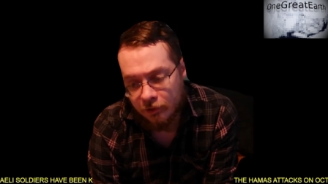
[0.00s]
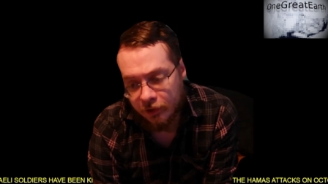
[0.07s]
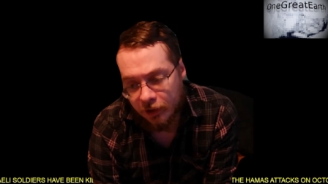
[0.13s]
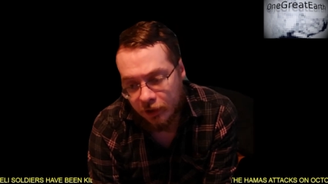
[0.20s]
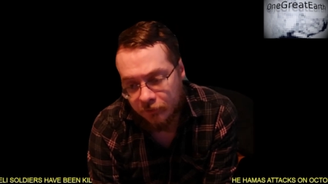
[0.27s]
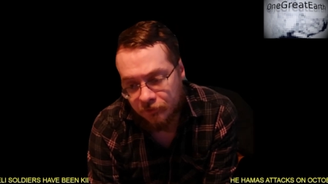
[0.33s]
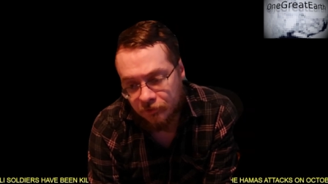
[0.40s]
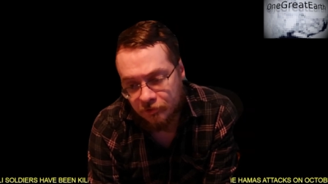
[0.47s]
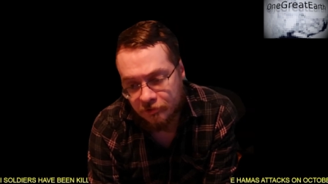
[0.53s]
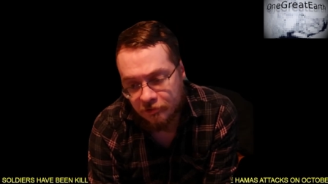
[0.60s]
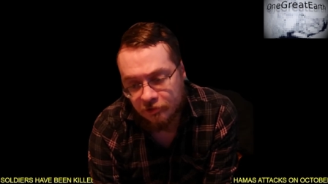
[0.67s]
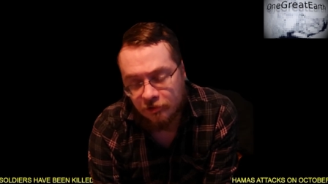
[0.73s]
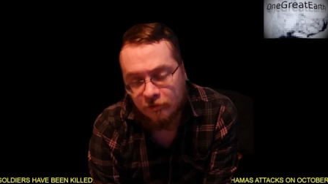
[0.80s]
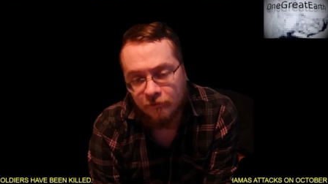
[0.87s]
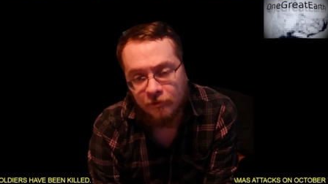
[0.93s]
After
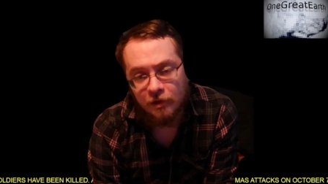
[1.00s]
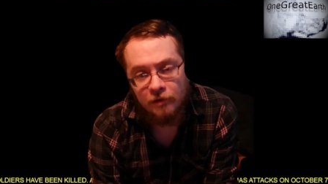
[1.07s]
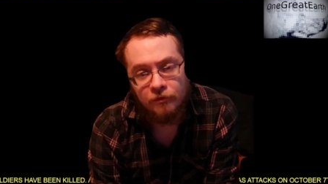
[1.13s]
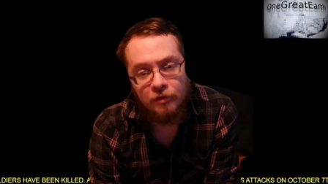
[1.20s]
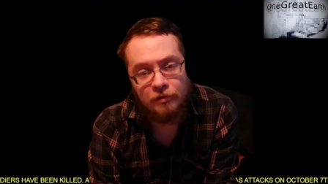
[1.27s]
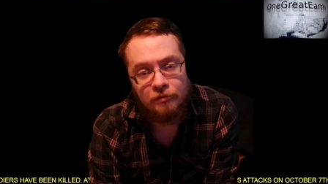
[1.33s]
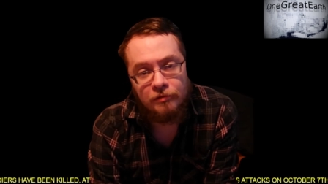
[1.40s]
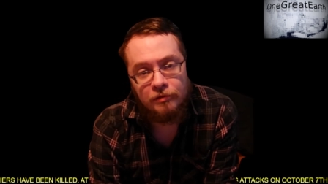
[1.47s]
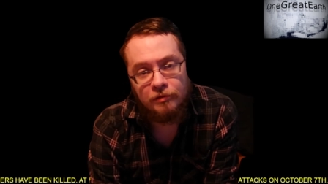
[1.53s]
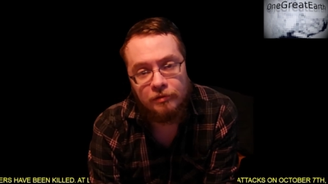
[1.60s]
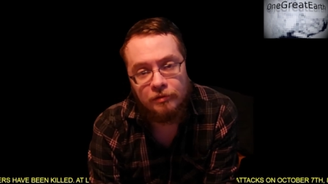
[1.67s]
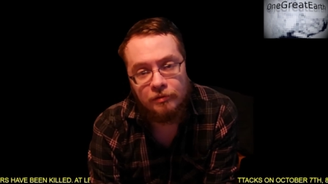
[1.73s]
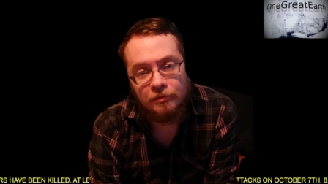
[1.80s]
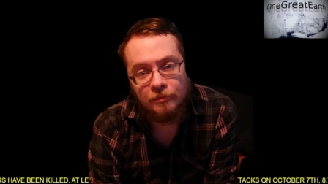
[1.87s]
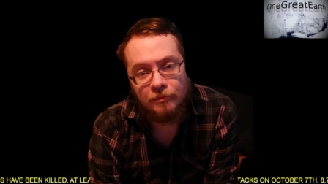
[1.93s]
6,500
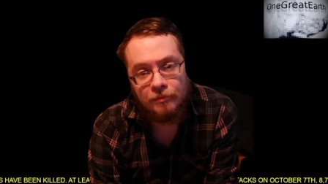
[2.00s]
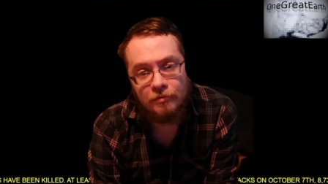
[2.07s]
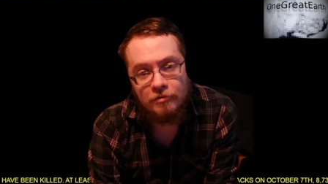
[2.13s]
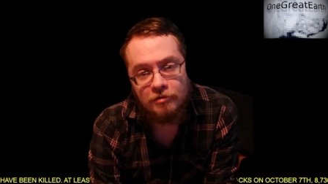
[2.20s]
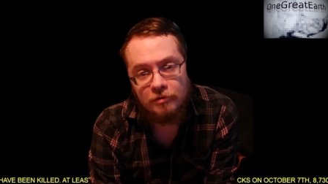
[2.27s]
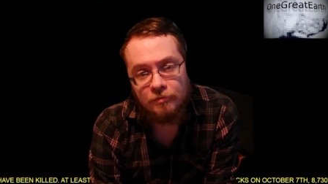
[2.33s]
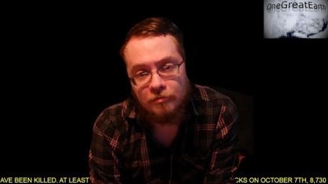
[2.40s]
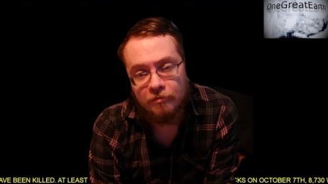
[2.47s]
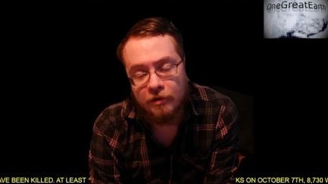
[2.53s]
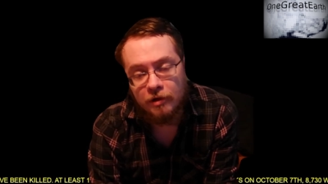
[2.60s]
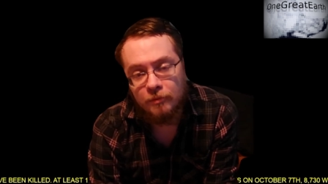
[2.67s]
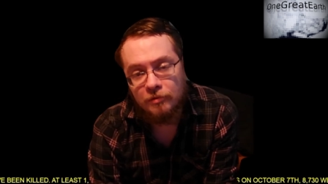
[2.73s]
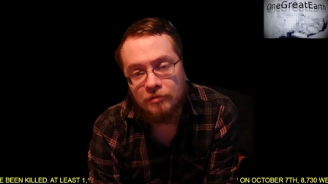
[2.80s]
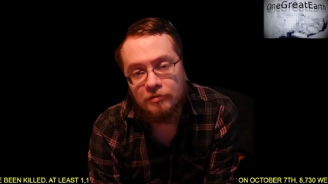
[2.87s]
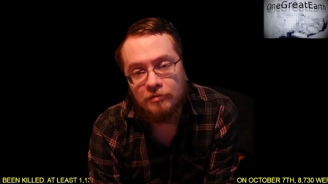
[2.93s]

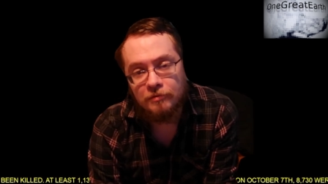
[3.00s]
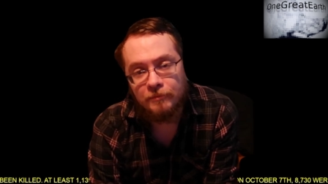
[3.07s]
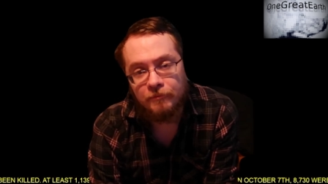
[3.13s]
subscribers,